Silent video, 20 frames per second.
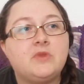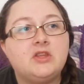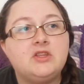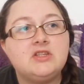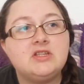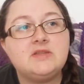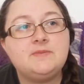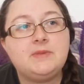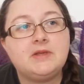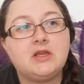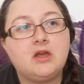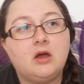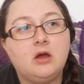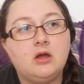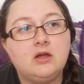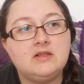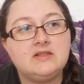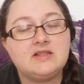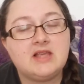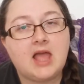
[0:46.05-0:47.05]
Just
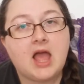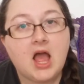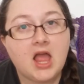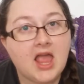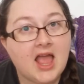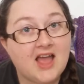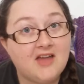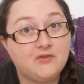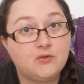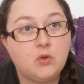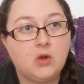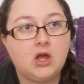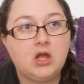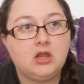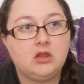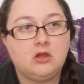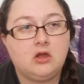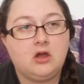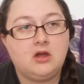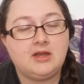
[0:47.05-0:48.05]
because I have quite a
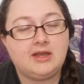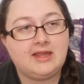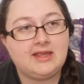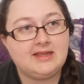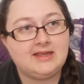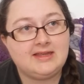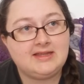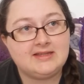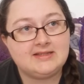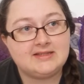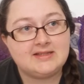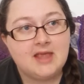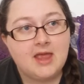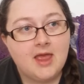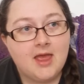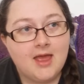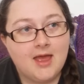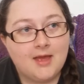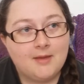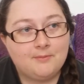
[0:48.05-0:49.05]
lot, it is
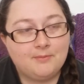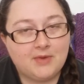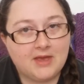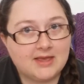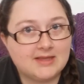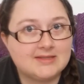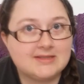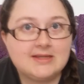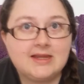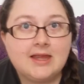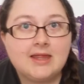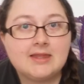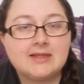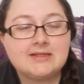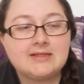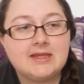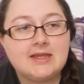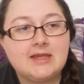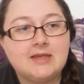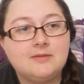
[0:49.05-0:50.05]
bursting at the
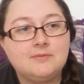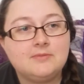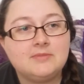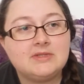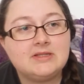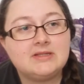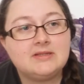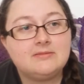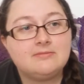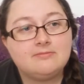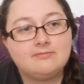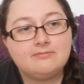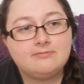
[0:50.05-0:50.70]
seams,